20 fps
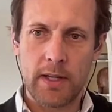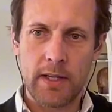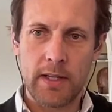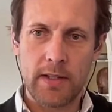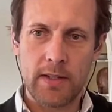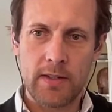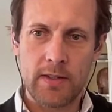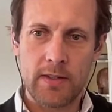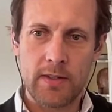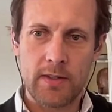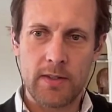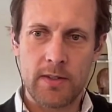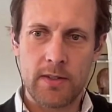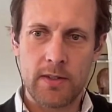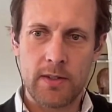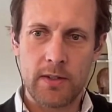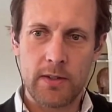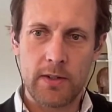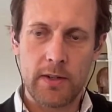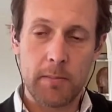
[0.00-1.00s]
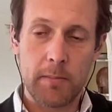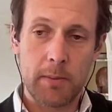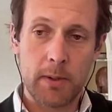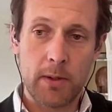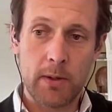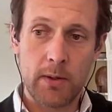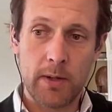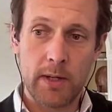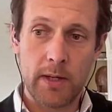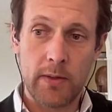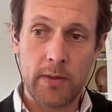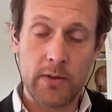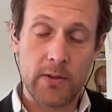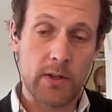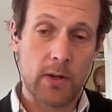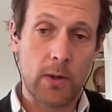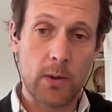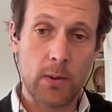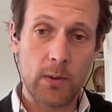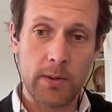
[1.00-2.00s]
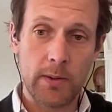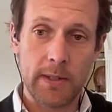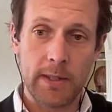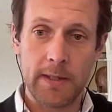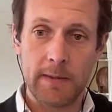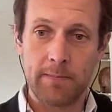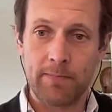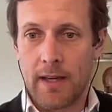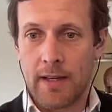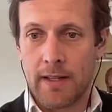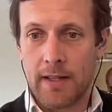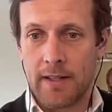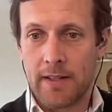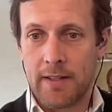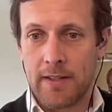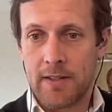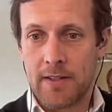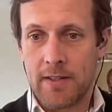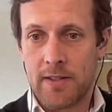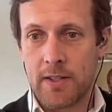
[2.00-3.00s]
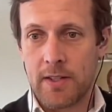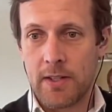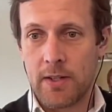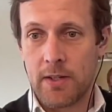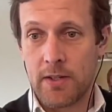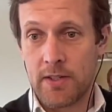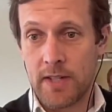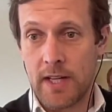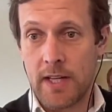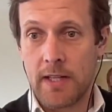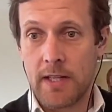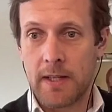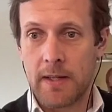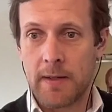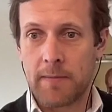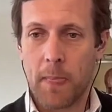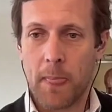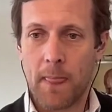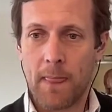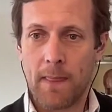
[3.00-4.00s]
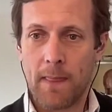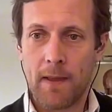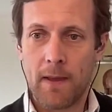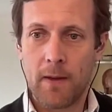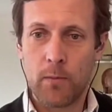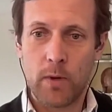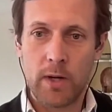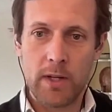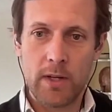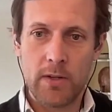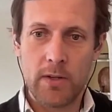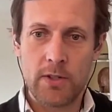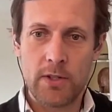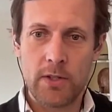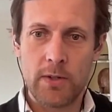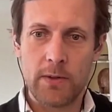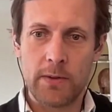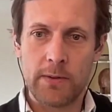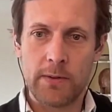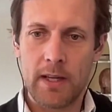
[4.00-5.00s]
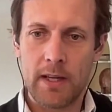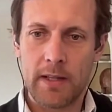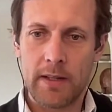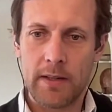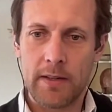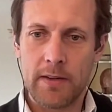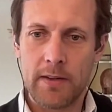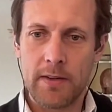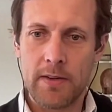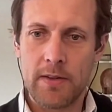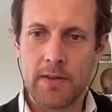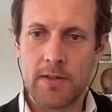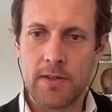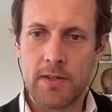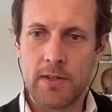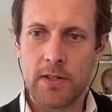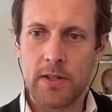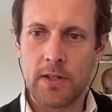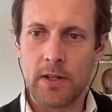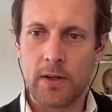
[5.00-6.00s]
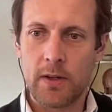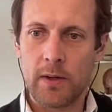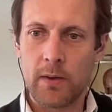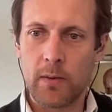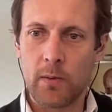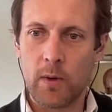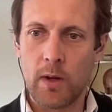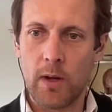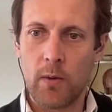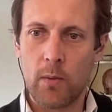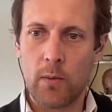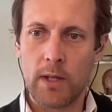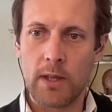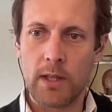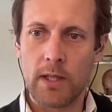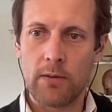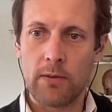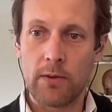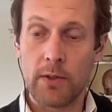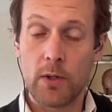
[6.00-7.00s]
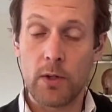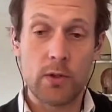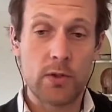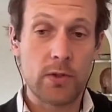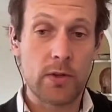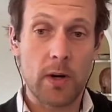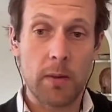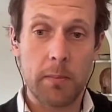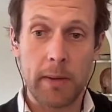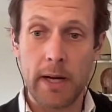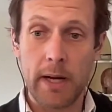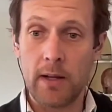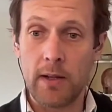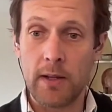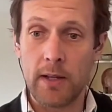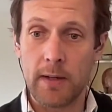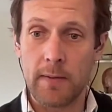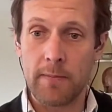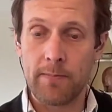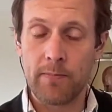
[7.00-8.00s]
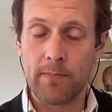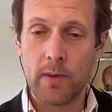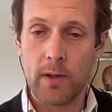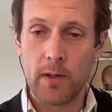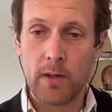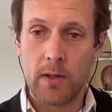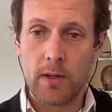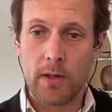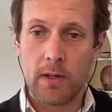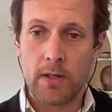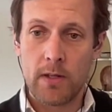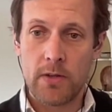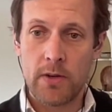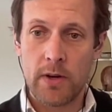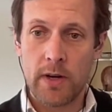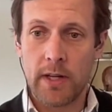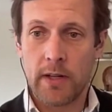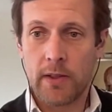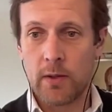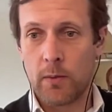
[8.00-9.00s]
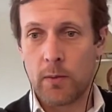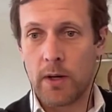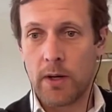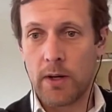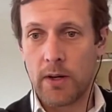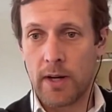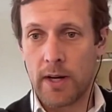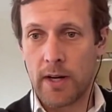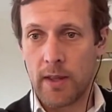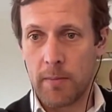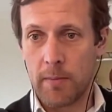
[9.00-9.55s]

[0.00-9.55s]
is you're in a boat and there's a hole in it and you're sinking. And what do you do? And, at one level, you start bailing to try to get the water out